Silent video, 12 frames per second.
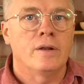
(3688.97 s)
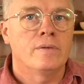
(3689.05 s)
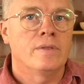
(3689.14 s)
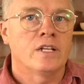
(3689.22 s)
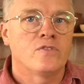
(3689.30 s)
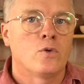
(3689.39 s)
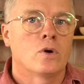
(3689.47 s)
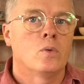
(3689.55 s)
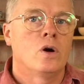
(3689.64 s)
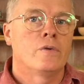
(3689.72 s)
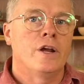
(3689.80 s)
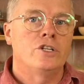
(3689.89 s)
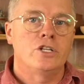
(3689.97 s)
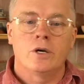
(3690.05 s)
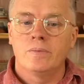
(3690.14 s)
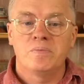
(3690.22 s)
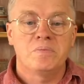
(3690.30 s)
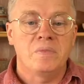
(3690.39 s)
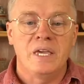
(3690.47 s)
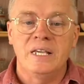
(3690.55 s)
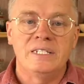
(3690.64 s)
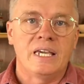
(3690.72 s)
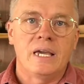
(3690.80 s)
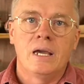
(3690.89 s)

That's 4 to 1 ratio. Easy.